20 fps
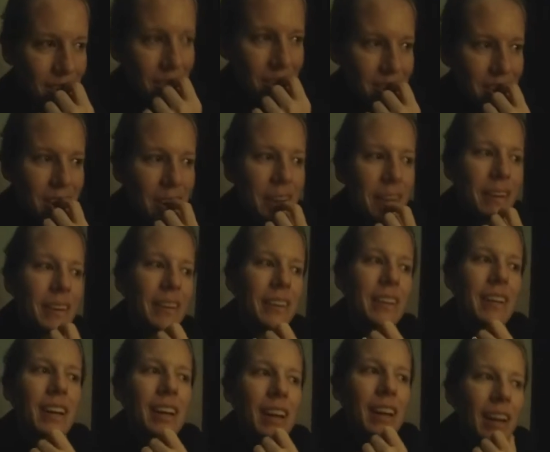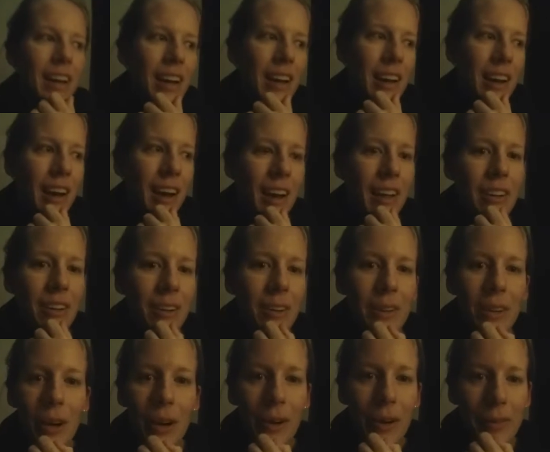So I
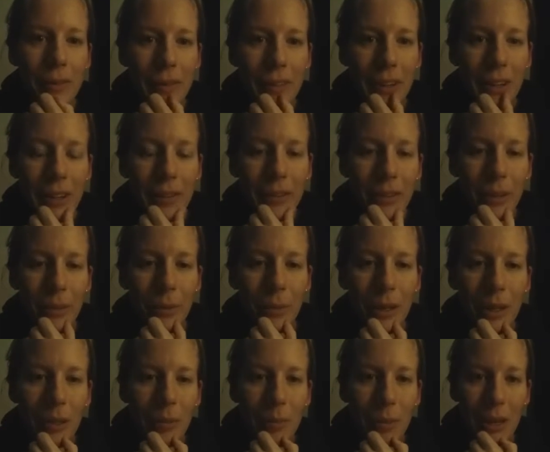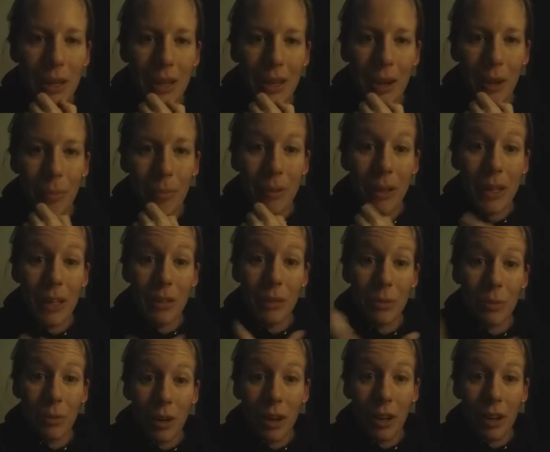don't know if there ever would be a
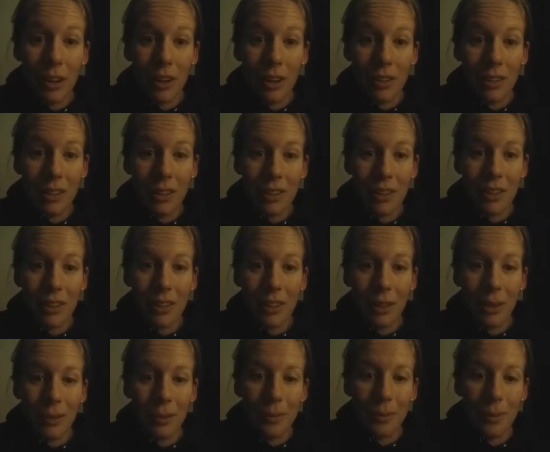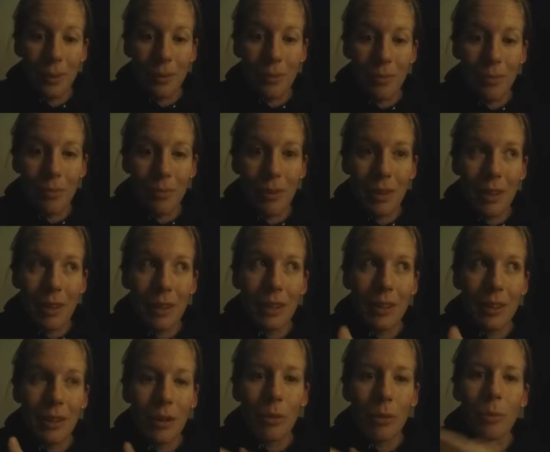place where there would
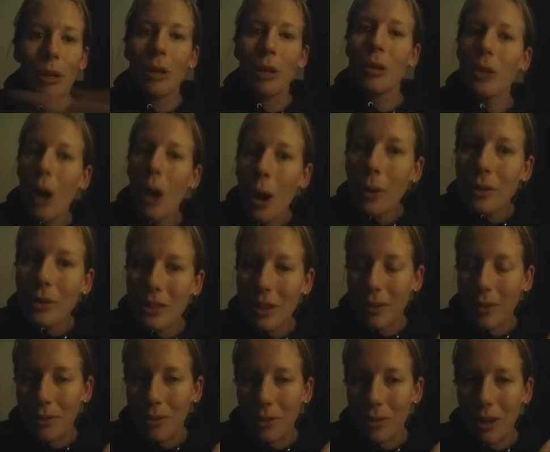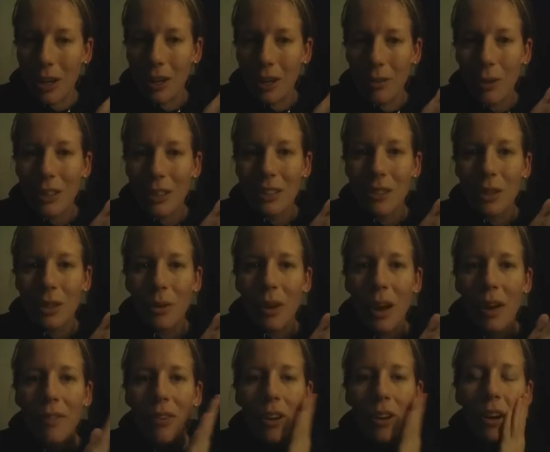be no suffering
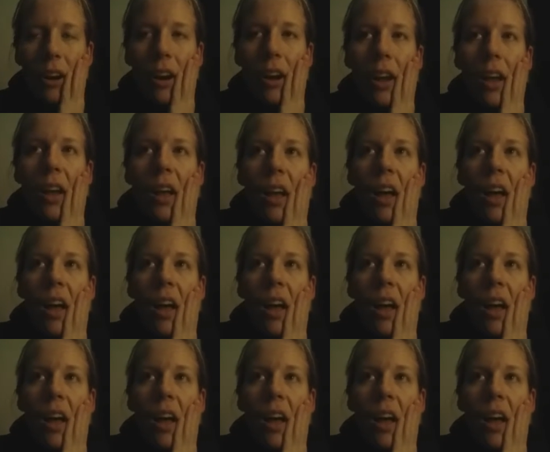whatsoever.